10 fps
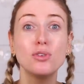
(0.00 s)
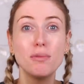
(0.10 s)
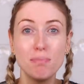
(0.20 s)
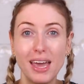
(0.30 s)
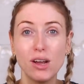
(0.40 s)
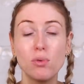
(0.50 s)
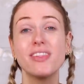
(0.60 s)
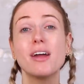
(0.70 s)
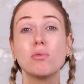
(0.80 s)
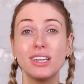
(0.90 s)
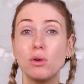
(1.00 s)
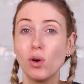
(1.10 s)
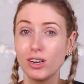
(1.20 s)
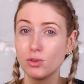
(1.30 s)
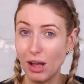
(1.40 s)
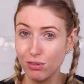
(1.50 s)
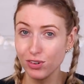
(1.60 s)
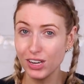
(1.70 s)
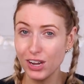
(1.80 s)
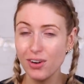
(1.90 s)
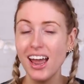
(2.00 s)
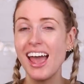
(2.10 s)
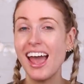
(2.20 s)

you can pick one that really works well for you.